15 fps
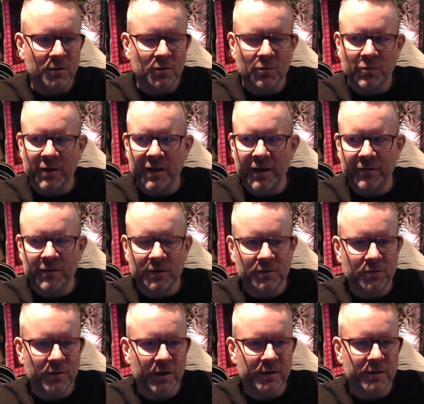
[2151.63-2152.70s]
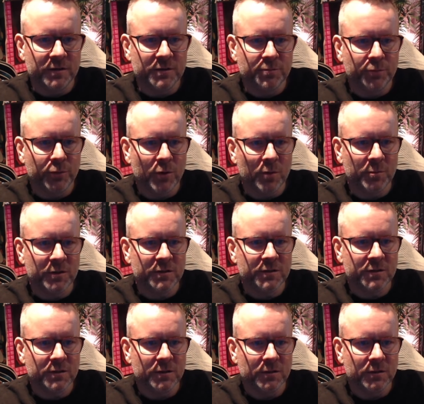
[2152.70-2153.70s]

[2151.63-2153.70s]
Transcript: We have the credits promise.